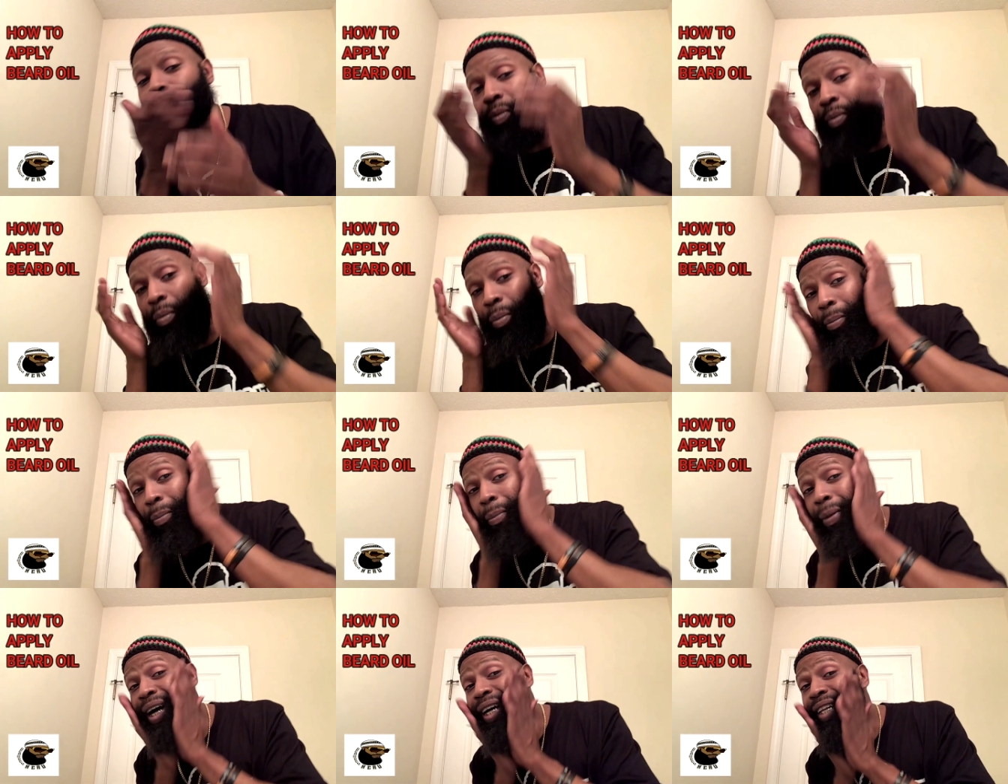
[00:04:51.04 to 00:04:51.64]

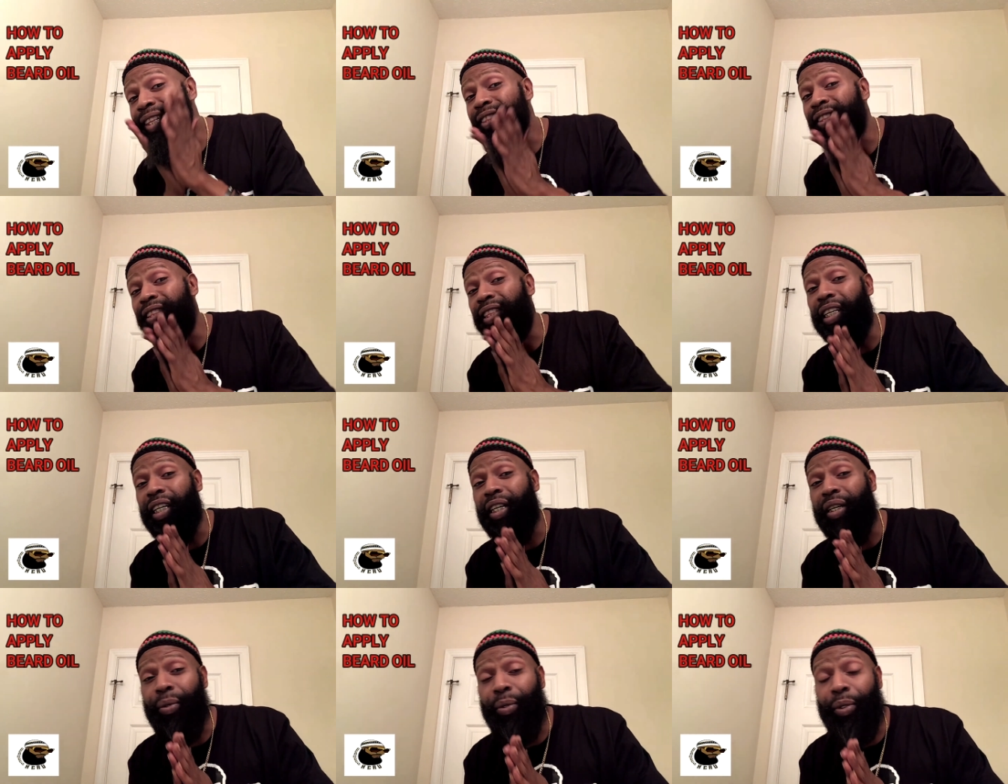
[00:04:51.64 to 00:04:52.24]
my
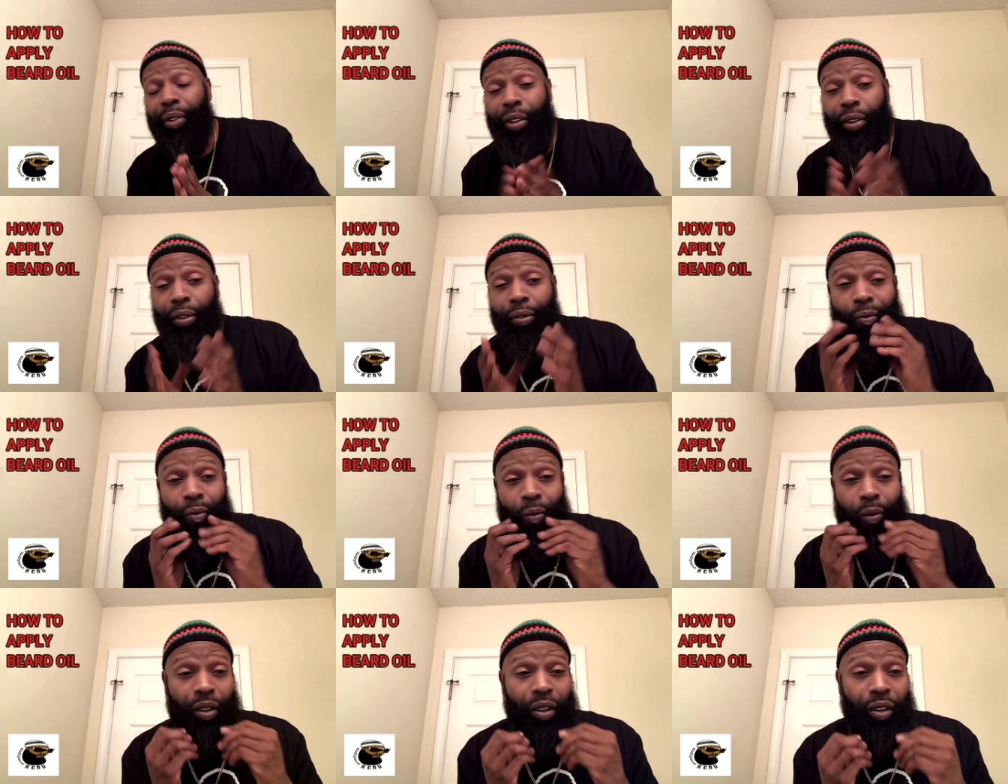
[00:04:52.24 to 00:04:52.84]
theory
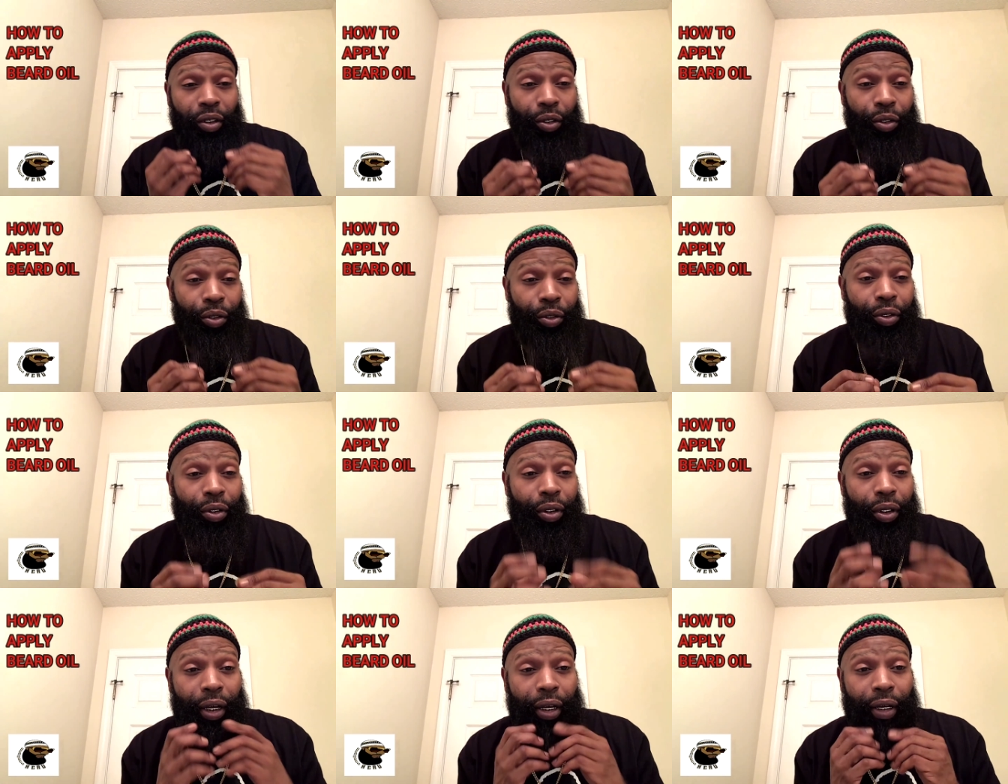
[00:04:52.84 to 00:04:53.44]
in
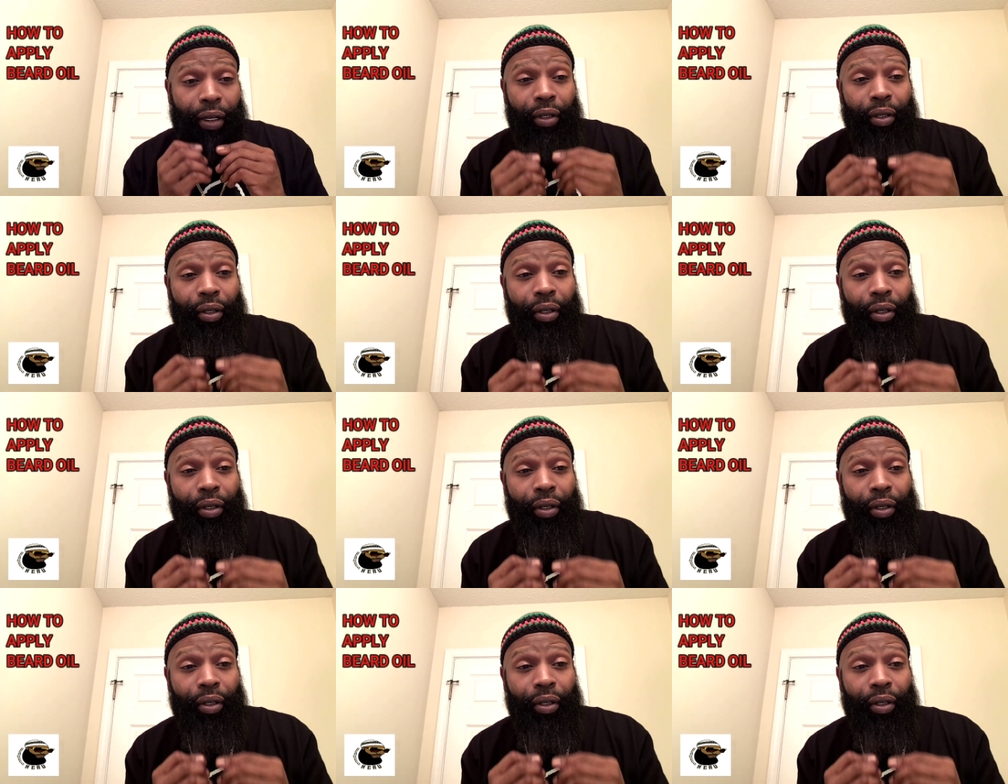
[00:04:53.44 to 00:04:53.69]
doing that